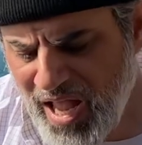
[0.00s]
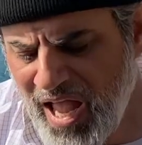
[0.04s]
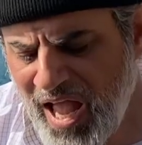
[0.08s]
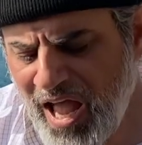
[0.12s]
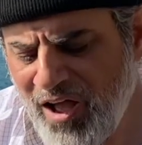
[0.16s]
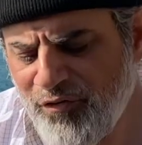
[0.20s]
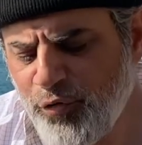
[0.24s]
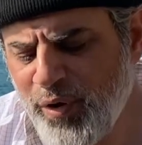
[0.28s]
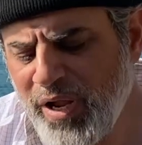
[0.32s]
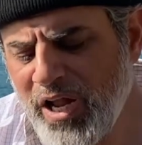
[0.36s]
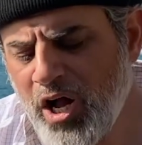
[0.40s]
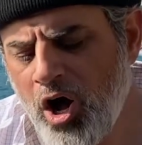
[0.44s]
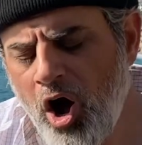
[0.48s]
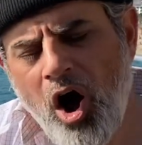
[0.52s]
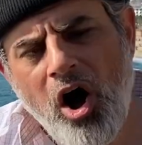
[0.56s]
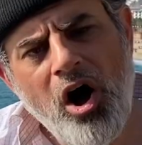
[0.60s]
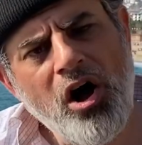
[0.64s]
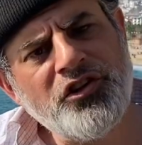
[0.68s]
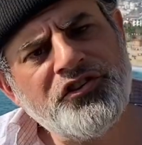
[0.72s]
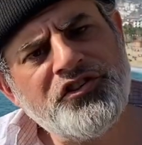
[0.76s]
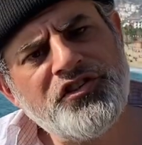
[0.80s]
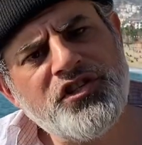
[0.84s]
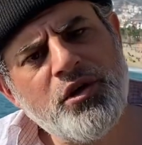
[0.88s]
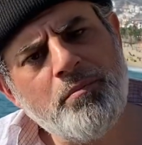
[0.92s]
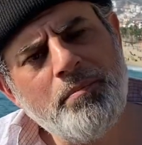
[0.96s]
Have we
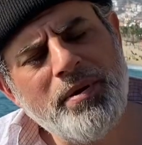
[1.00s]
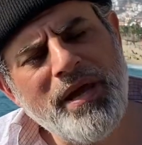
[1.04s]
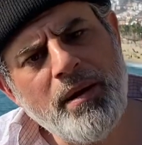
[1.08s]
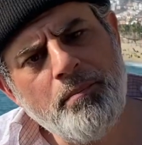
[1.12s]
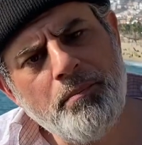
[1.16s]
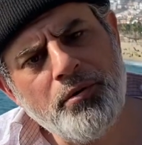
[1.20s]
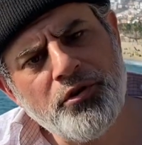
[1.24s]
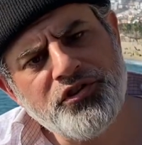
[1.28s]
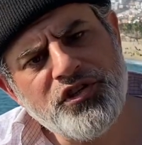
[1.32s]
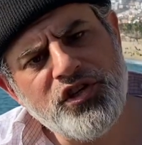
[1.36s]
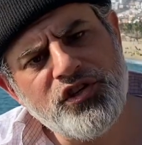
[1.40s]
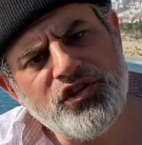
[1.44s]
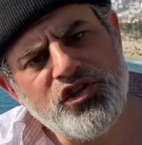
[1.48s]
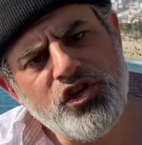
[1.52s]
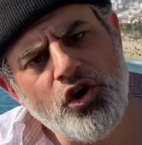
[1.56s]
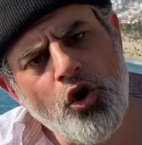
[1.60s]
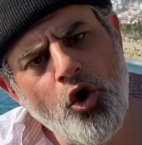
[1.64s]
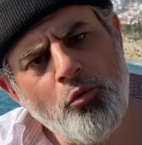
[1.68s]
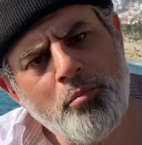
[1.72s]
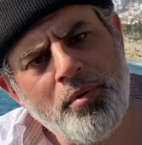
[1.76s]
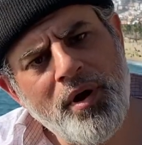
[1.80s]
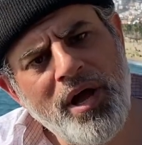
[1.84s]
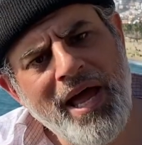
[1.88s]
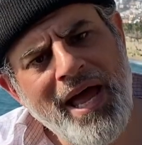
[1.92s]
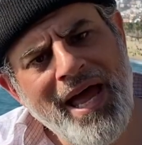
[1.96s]
called the people to
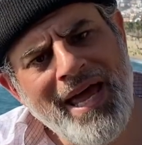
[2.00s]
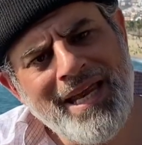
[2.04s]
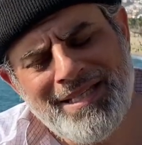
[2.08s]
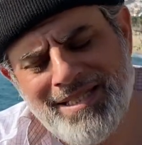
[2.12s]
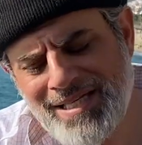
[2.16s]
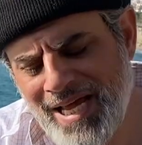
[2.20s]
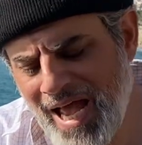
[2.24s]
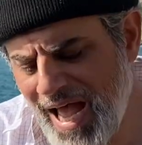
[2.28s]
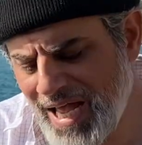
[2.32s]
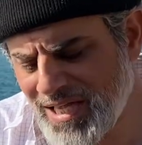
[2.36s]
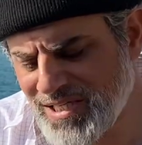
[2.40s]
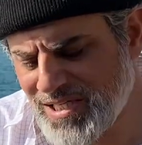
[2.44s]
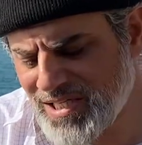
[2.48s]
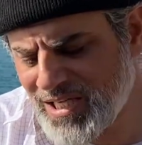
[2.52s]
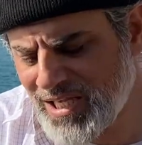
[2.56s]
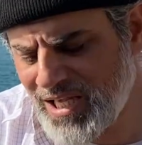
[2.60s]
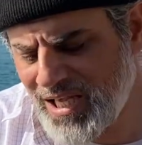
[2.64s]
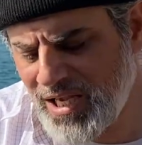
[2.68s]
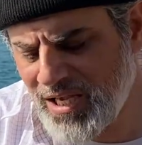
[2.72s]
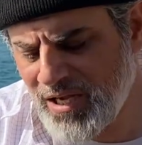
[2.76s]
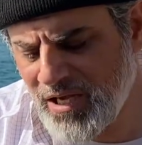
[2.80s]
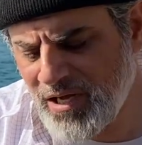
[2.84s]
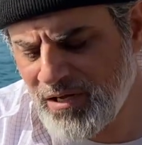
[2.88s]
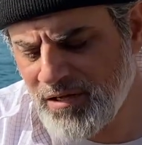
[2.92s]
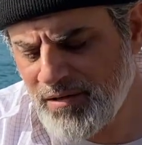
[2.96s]
Tawba and
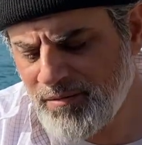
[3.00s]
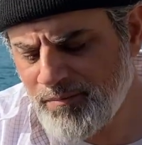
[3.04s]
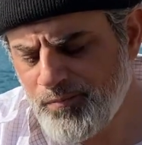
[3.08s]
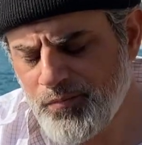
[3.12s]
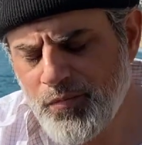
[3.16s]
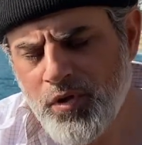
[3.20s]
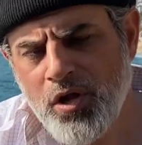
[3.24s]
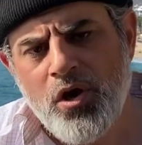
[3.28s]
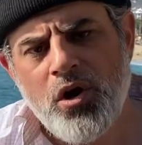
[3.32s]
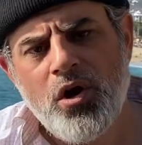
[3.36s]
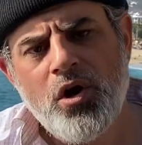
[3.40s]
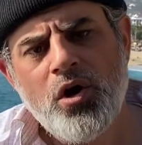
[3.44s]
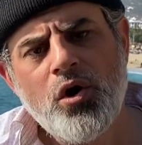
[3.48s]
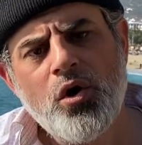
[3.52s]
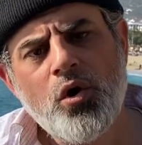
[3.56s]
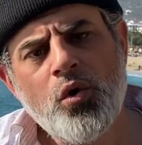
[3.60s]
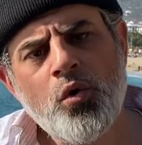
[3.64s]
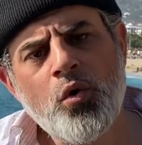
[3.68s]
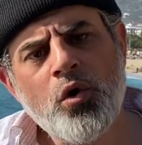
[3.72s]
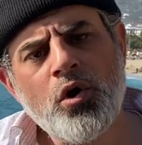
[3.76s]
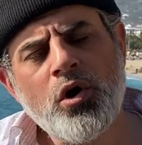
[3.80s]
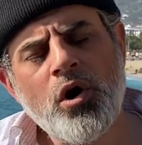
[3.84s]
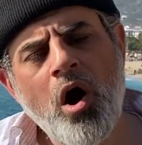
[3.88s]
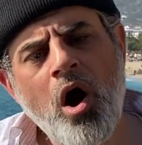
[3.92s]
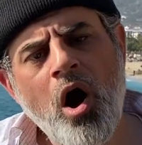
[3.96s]
Tazkiya,
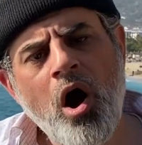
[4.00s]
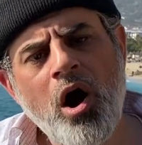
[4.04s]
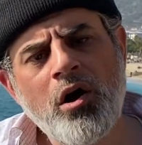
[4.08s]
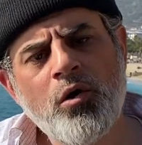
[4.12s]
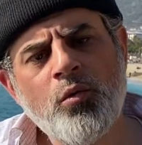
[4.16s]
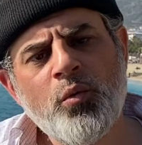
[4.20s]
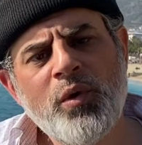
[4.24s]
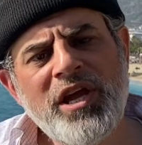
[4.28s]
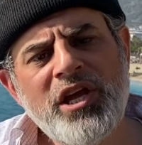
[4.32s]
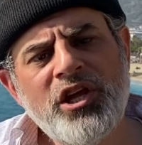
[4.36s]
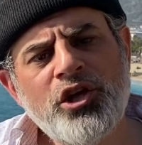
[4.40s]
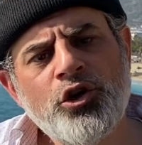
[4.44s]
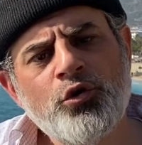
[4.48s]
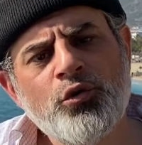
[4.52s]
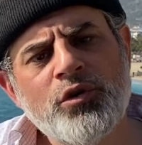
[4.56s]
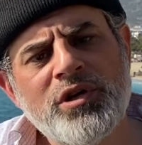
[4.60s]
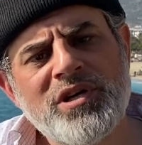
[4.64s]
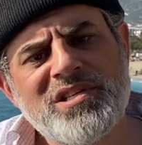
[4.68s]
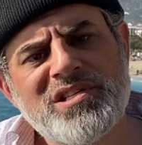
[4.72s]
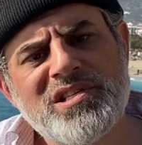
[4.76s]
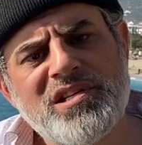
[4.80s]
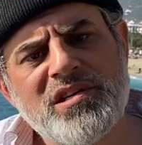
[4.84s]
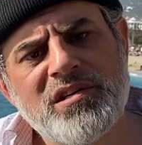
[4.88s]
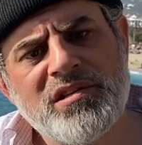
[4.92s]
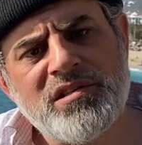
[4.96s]
or are we
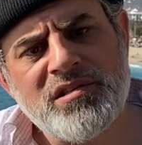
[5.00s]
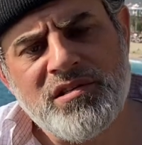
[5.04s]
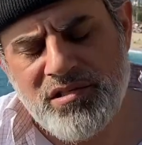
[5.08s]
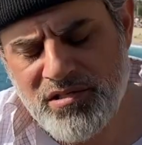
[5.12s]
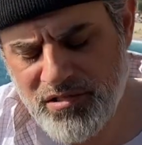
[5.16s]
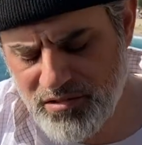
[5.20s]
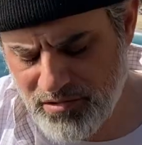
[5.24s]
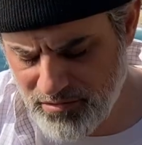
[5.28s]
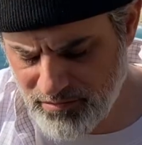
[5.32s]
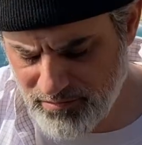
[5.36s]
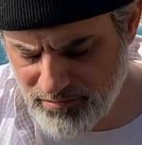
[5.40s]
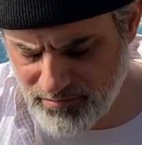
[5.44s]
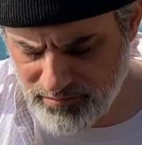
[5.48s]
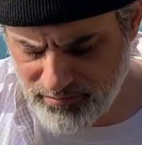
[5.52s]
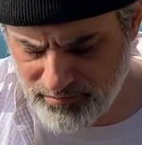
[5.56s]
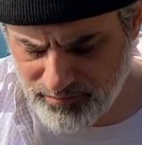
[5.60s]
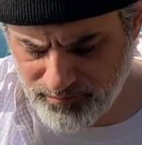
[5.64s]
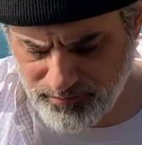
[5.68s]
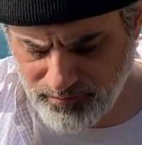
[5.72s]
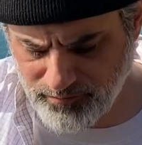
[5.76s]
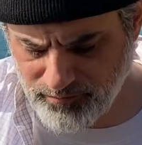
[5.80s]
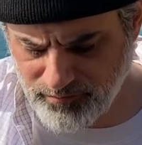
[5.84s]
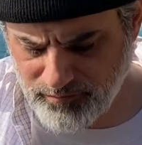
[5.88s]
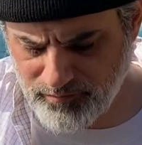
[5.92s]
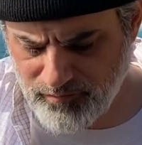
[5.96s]
Yunuses?
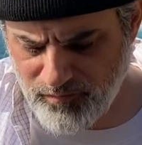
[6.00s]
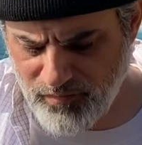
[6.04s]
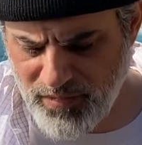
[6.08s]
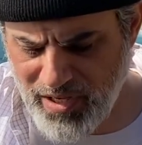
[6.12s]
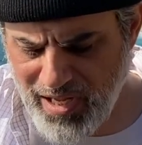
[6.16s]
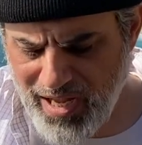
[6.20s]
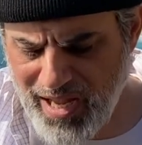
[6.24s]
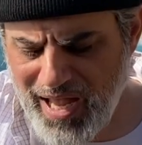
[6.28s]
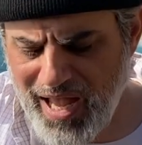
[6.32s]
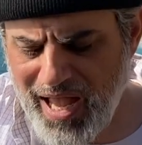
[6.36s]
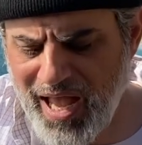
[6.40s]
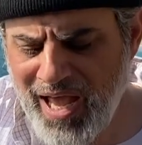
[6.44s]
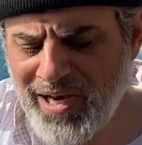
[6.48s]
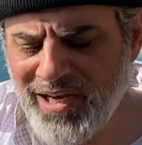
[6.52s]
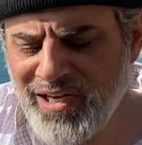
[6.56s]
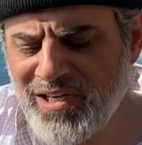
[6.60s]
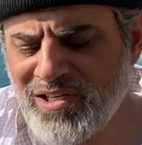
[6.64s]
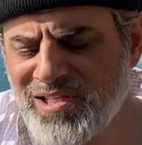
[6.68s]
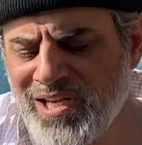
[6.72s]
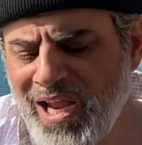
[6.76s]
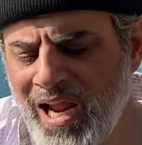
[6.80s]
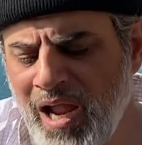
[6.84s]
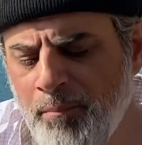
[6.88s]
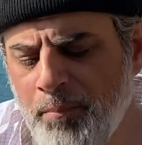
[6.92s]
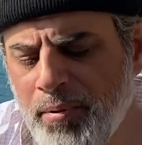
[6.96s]
An
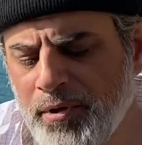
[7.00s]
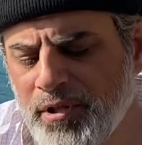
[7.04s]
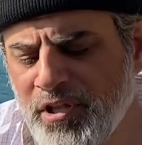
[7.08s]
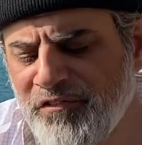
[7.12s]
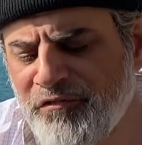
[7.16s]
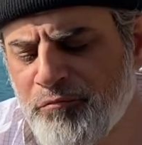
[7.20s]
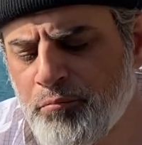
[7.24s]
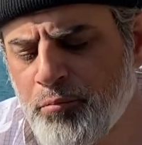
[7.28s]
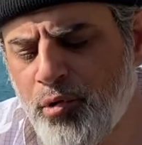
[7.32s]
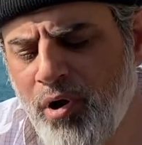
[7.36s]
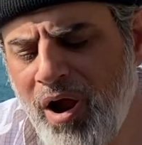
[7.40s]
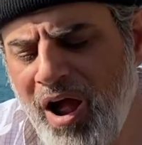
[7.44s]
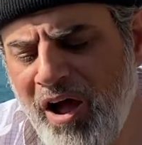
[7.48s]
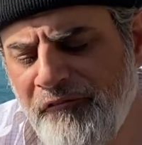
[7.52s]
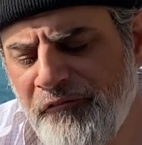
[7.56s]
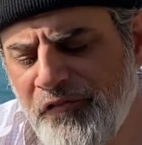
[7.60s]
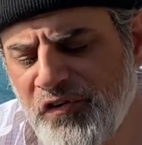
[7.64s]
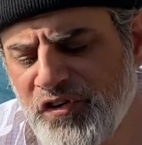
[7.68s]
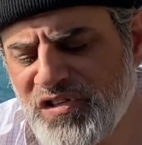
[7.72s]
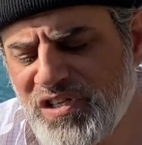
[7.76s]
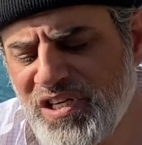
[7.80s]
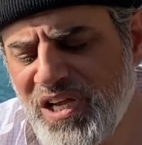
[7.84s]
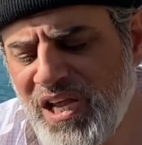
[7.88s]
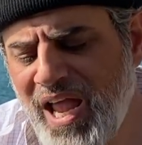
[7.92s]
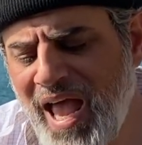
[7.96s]
example of
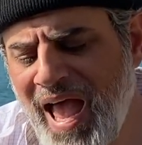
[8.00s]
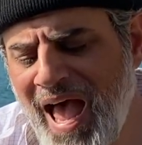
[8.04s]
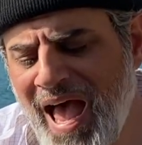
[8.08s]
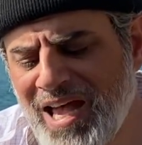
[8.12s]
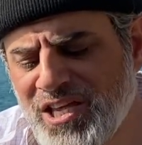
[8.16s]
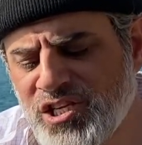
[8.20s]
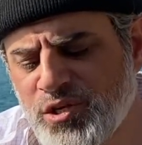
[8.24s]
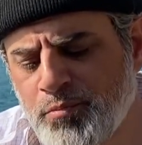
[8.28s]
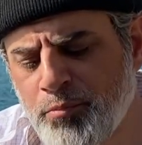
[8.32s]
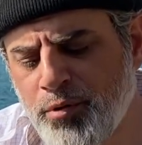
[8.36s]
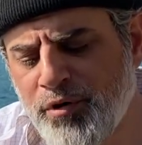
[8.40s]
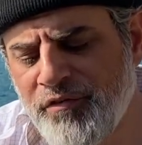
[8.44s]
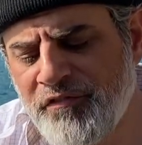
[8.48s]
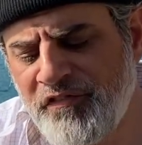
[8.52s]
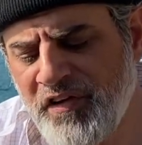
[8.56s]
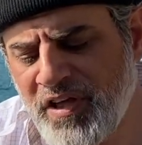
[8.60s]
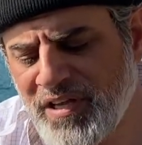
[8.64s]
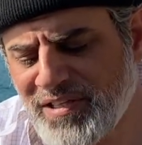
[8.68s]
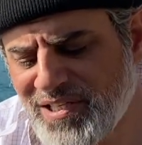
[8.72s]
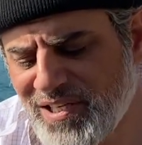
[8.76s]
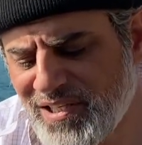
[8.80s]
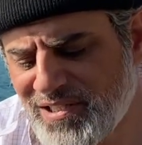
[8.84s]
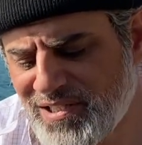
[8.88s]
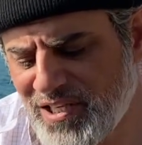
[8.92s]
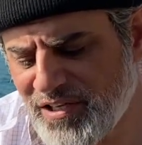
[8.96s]
prophecy as
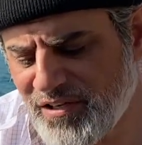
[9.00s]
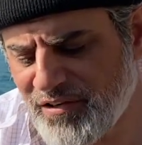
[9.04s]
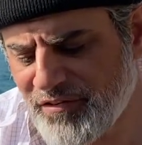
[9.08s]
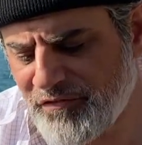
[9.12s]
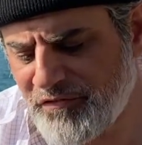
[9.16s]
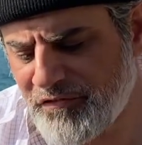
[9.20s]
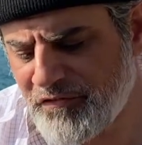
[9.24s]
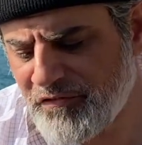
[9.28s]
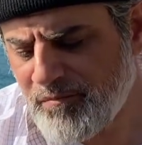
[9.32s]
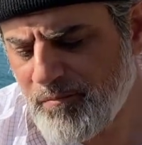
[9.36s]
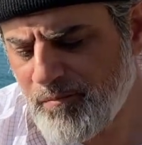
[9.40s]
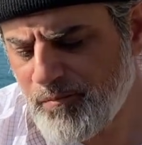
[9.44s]
preventative